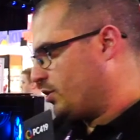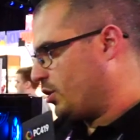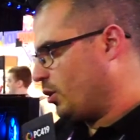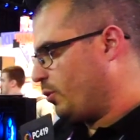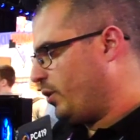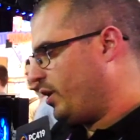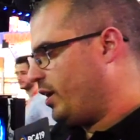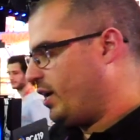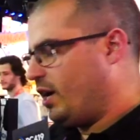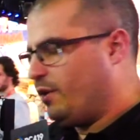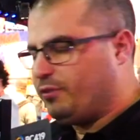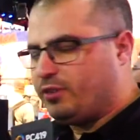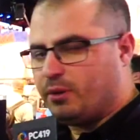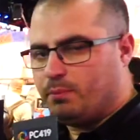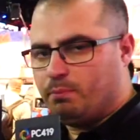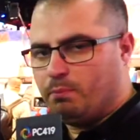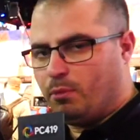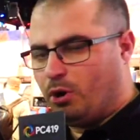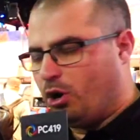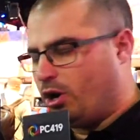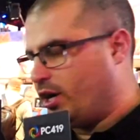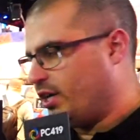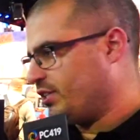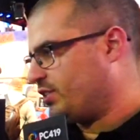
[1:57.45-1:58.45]
So we're here with the
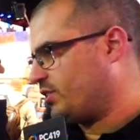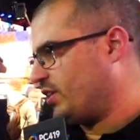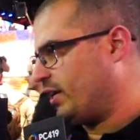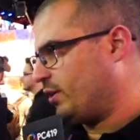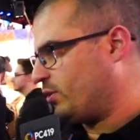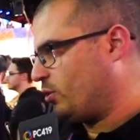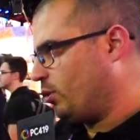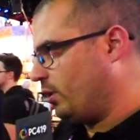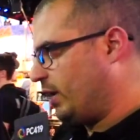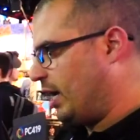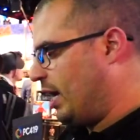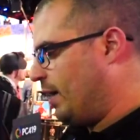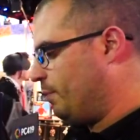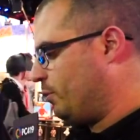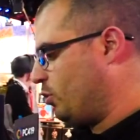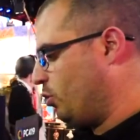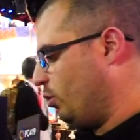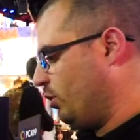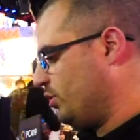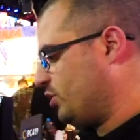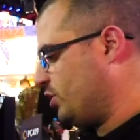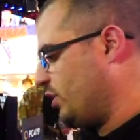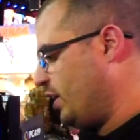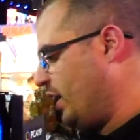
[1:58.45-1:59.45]
mice that um,
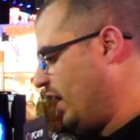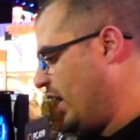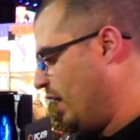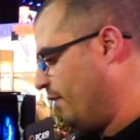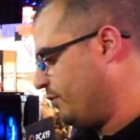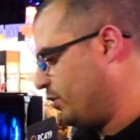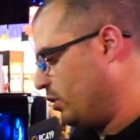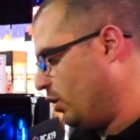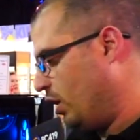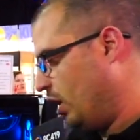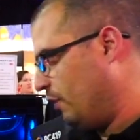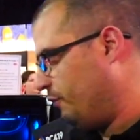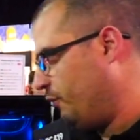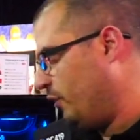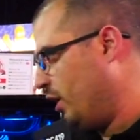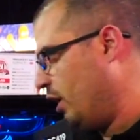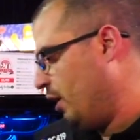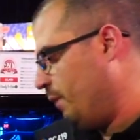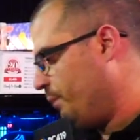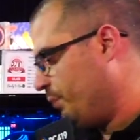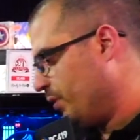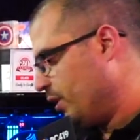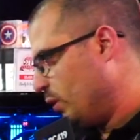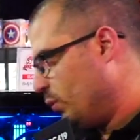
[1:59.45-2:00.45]
Corsair have to
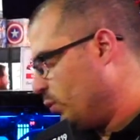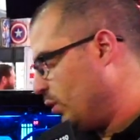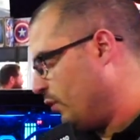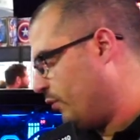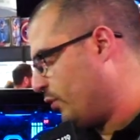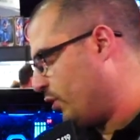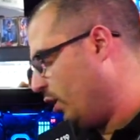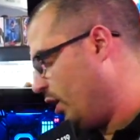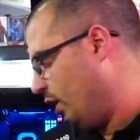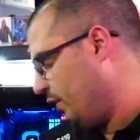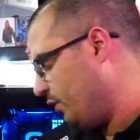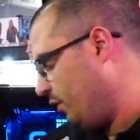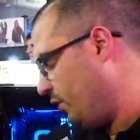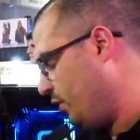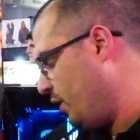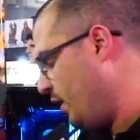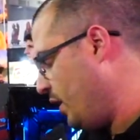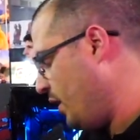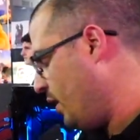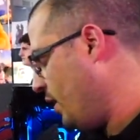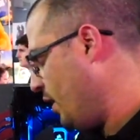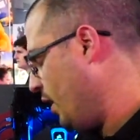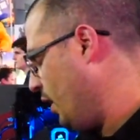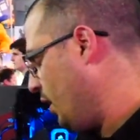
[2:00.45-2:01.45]
offer. We've got
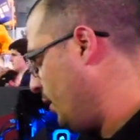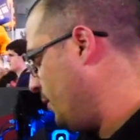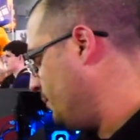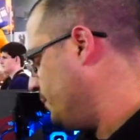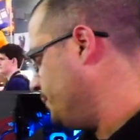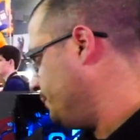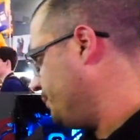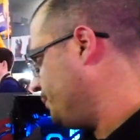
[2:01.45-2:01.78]
the um,